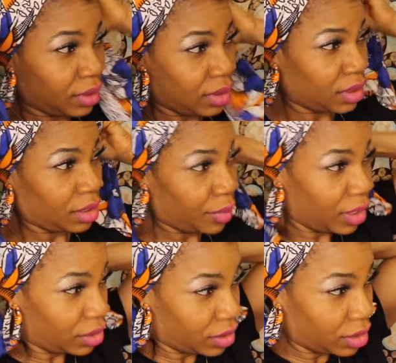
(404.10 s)

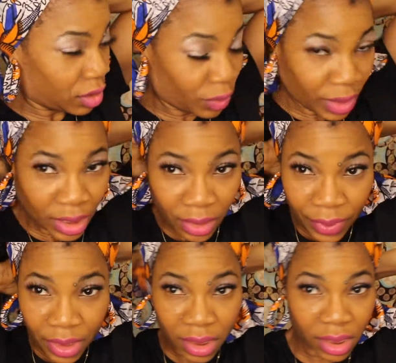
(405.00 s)
Similar to this one
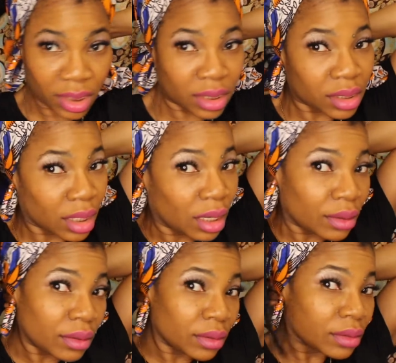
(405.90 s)
anyways,
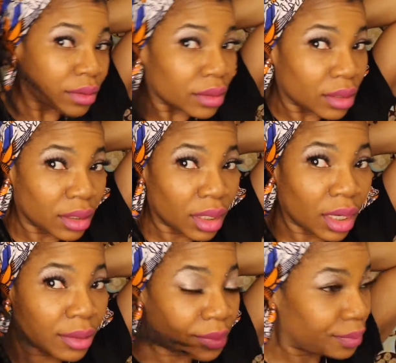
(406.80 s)
so yeah.